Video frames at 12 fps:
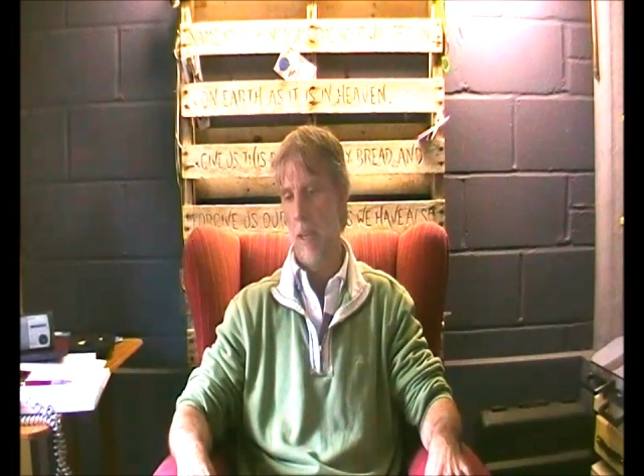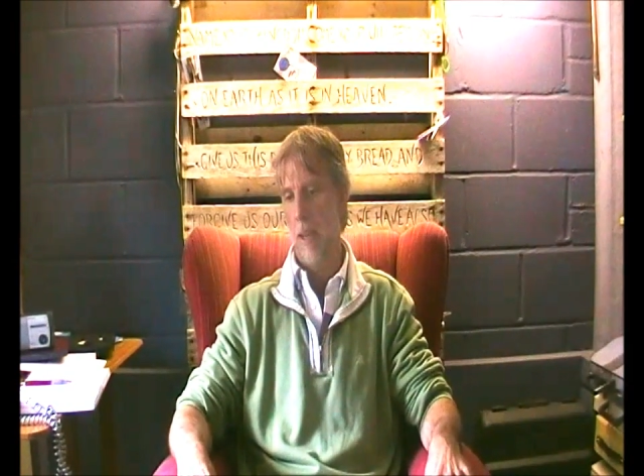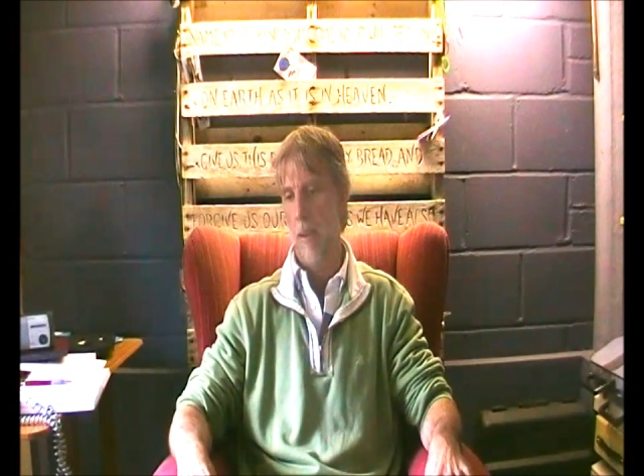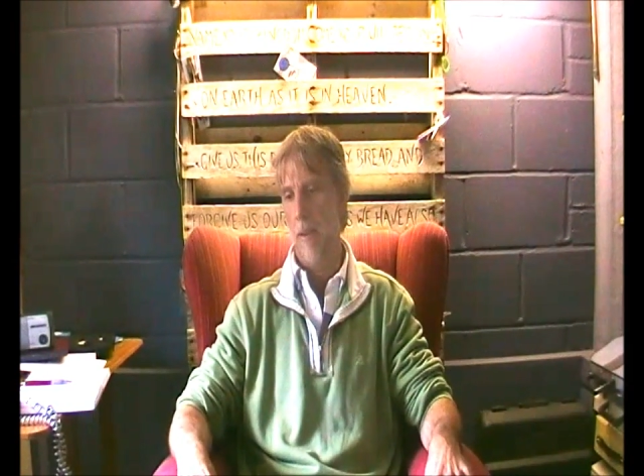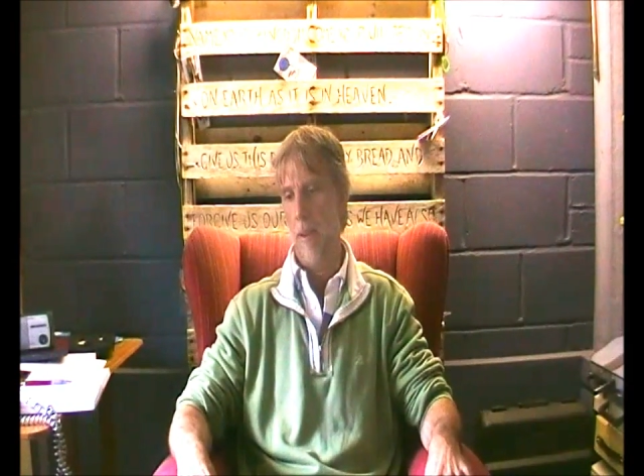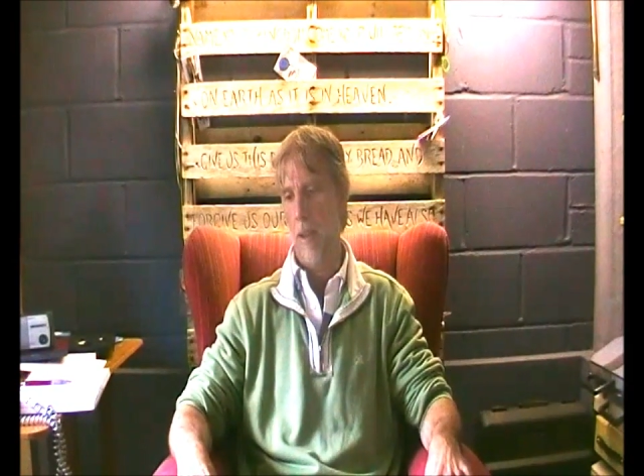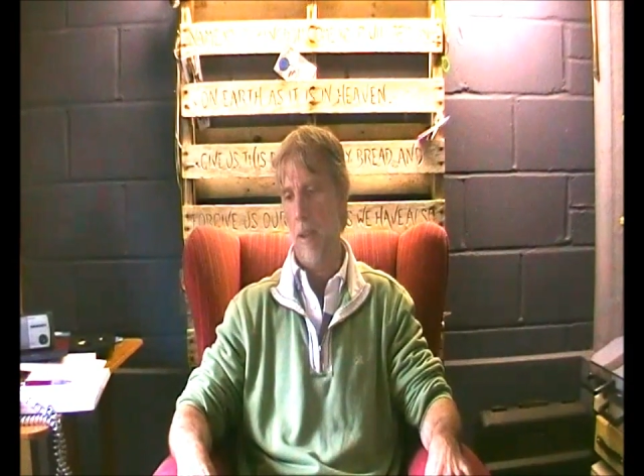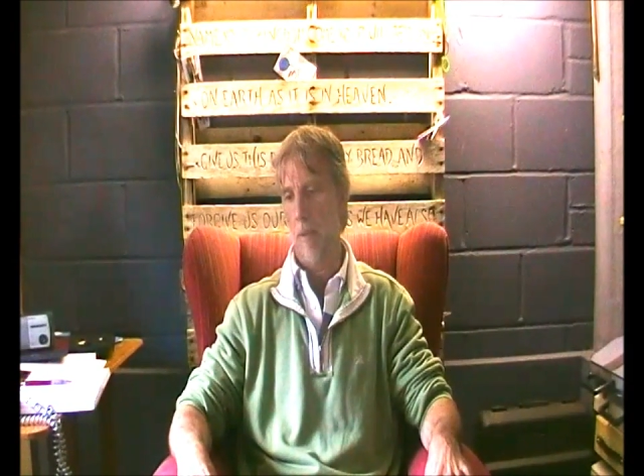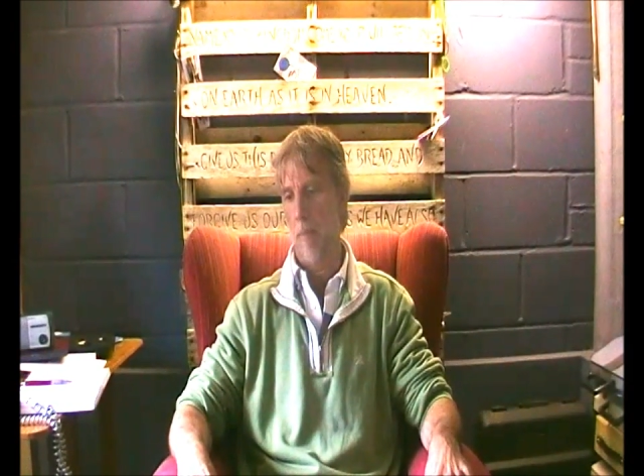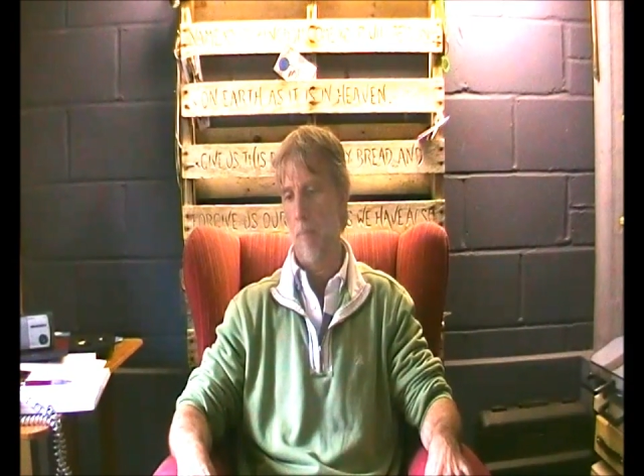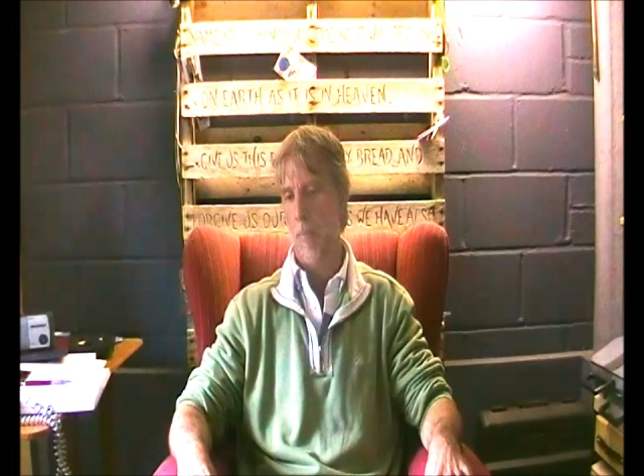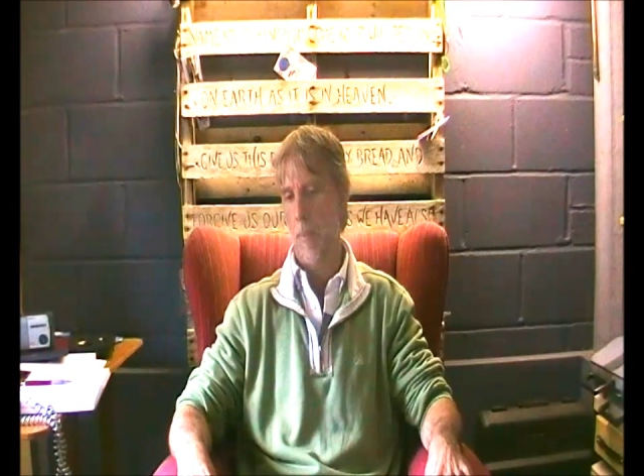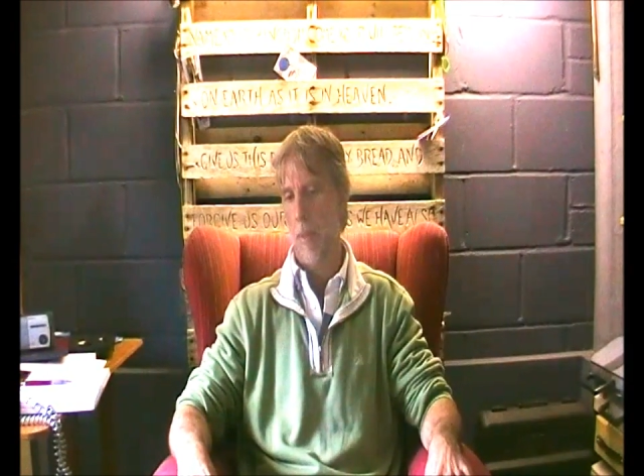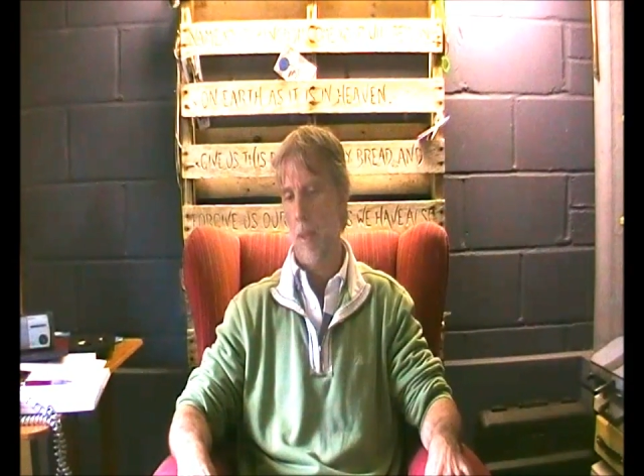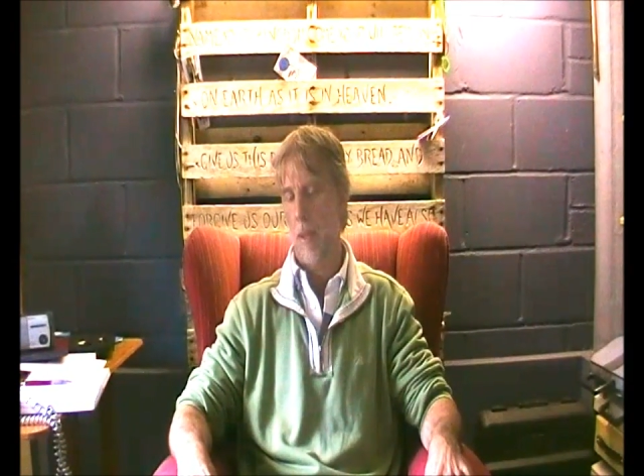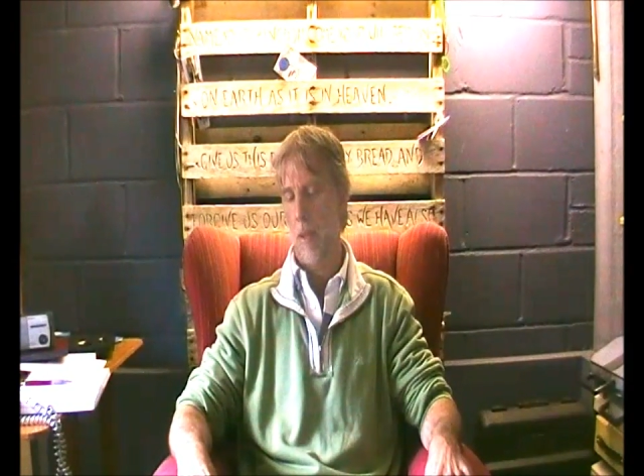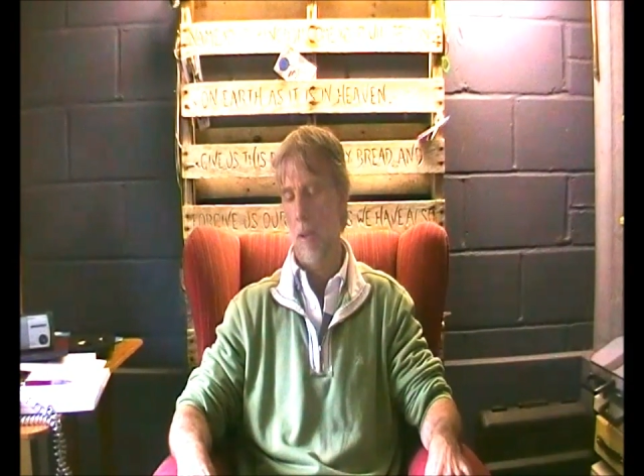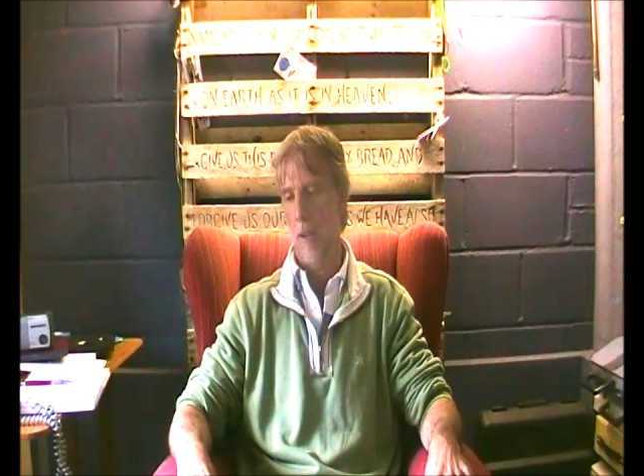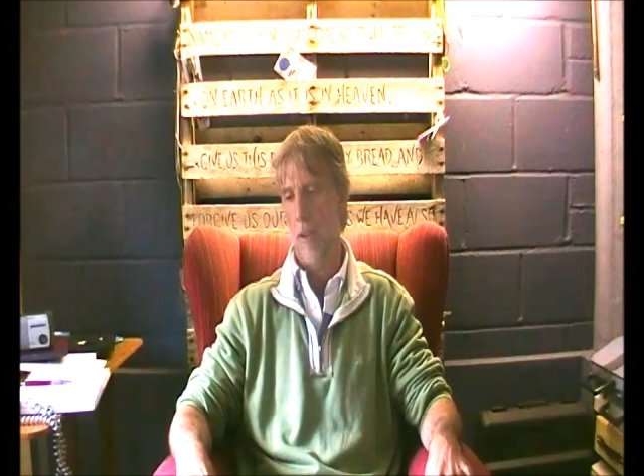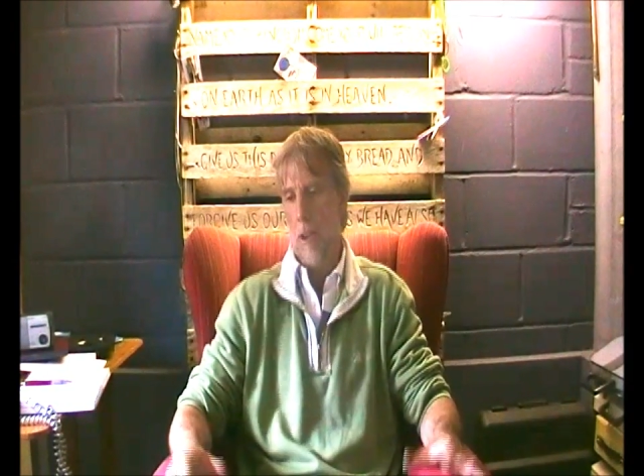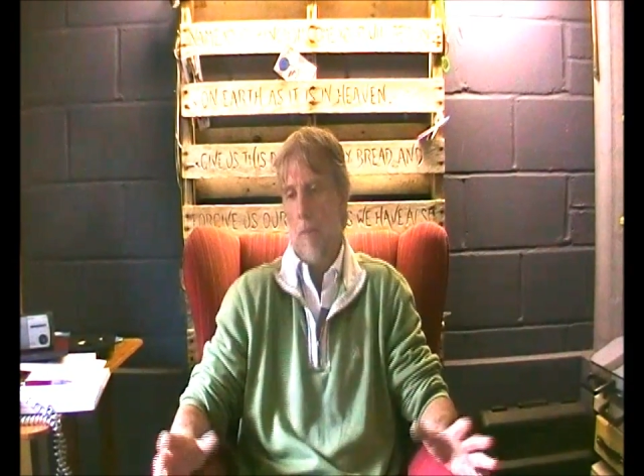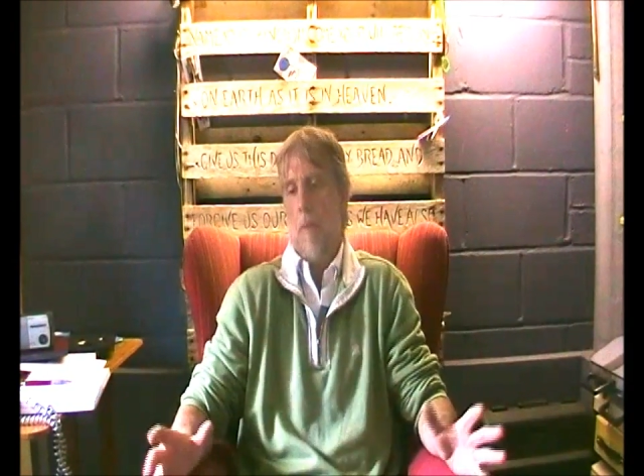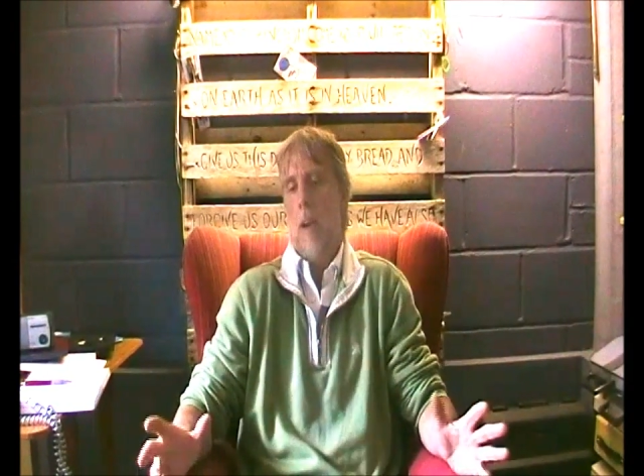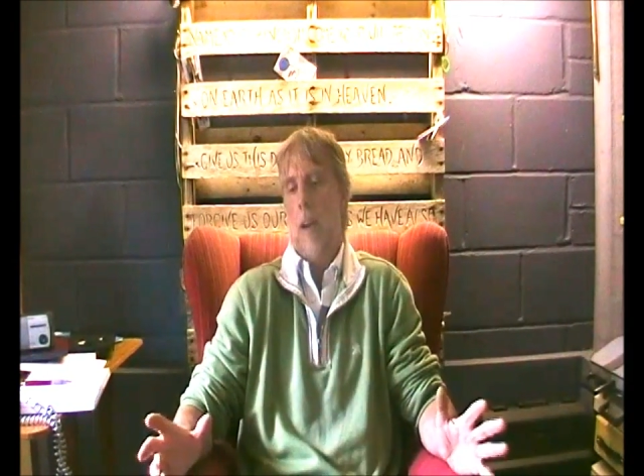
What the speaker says: And you know,